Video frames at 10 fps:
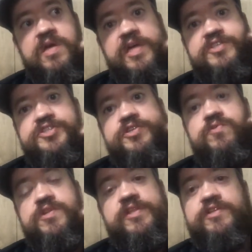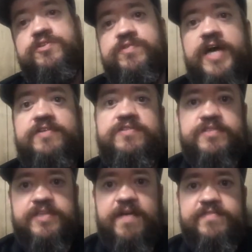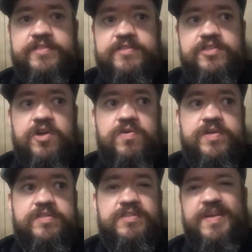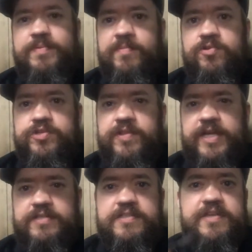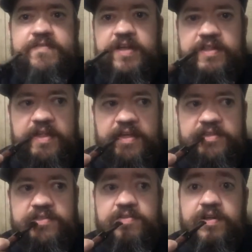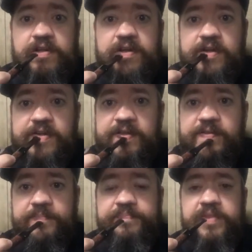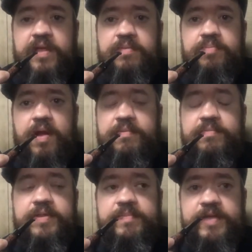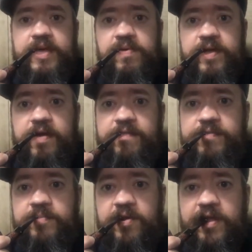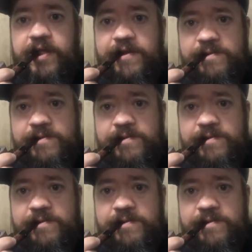is newer than 2007, so it's September 2007, I think. So they're gonna probably be going off the market.